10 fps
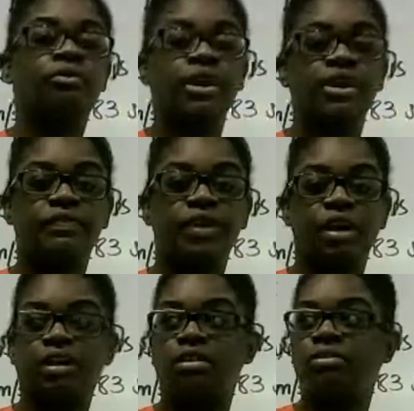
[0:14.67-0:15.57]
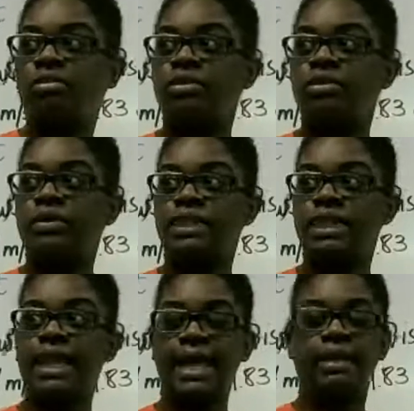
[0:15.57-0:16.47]
free fall
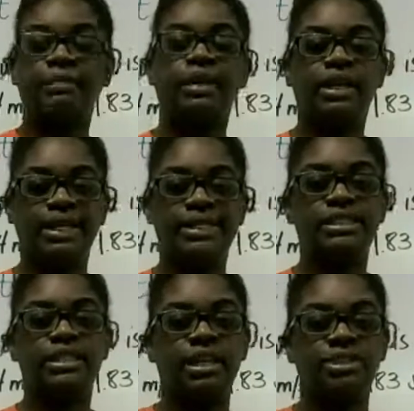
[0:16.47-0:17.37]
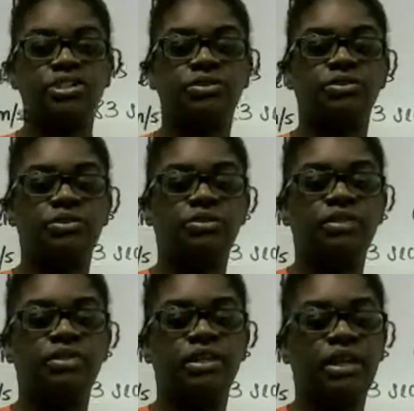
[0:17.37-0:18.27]
with the lab and lesson that
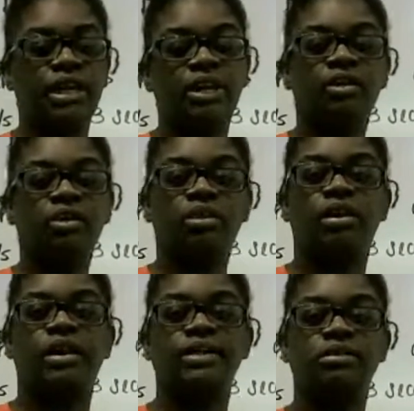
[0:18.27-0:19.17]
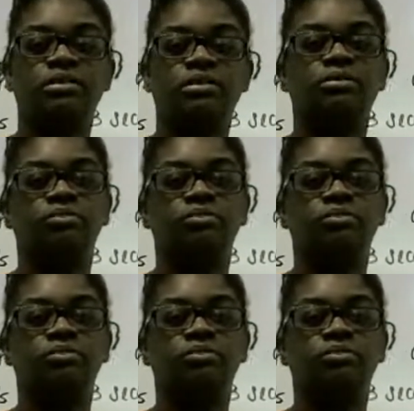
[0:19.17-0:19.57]
you did on